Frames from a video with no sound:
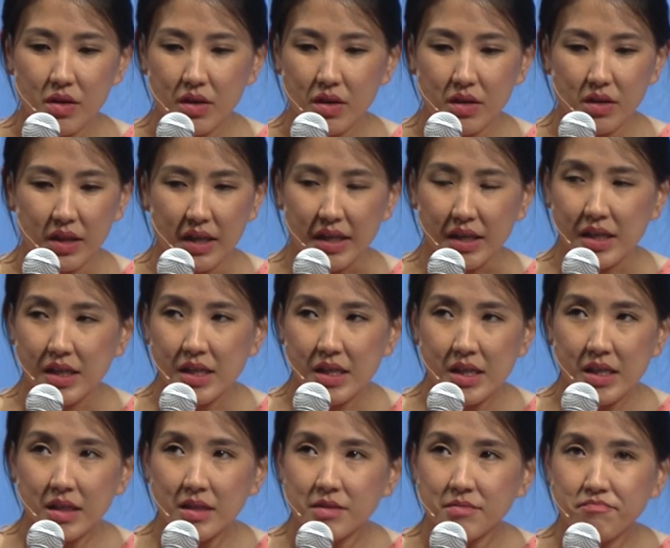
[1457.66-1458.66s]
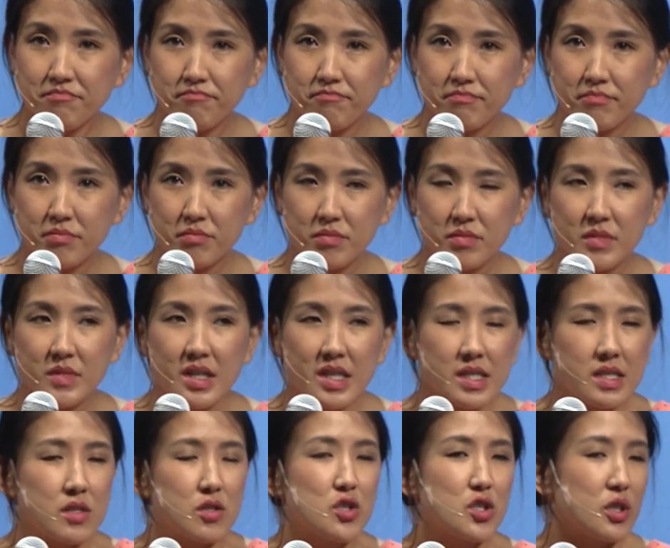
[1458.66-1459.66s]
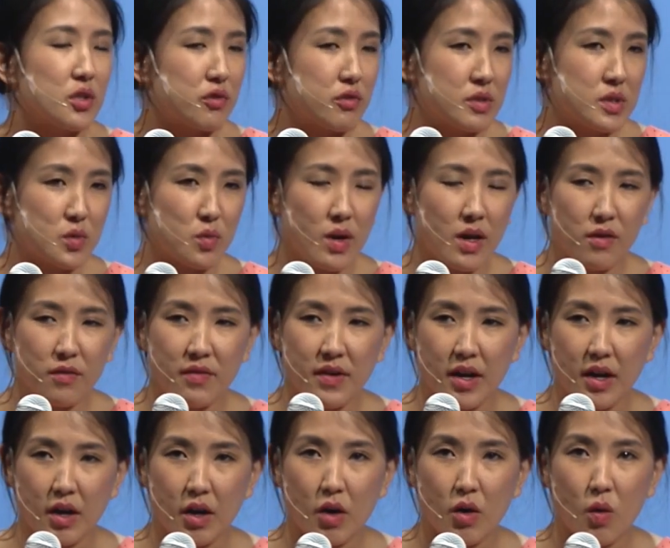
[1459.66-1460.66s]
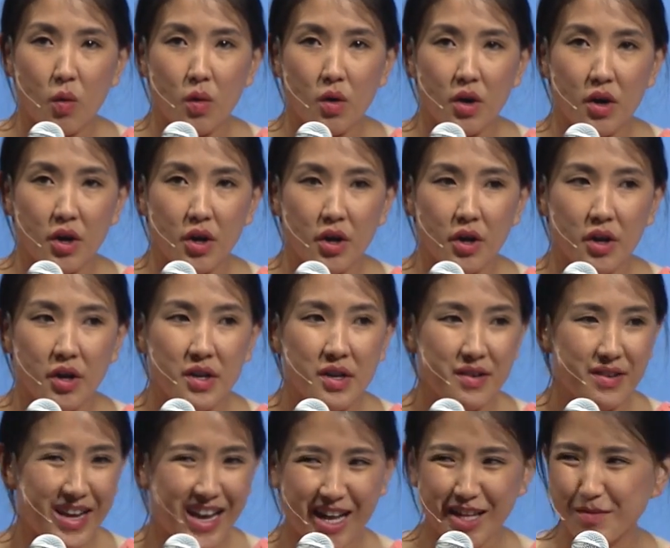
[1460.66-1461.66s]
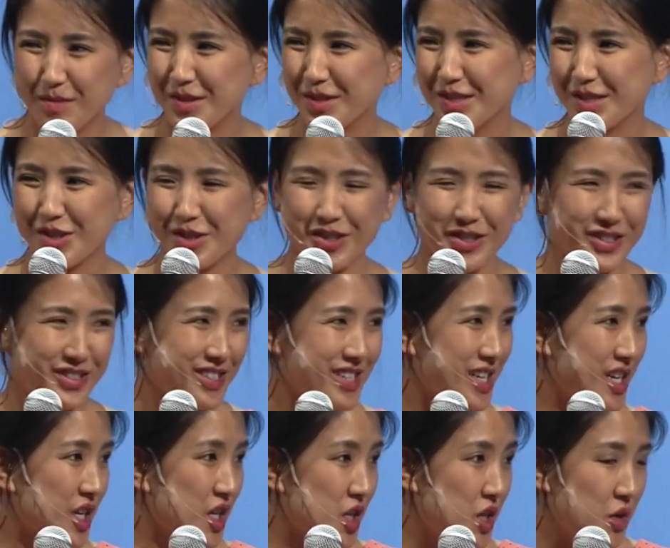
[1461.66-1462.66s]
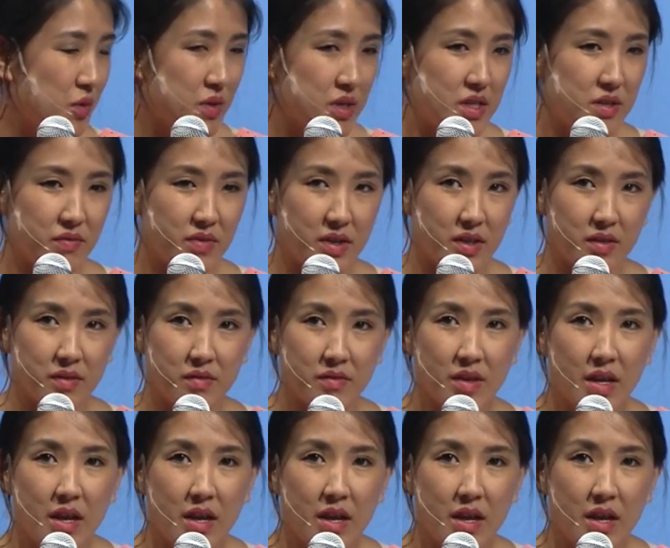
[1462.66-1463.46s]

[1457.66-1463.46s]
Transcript: like children's welfare or animals, or even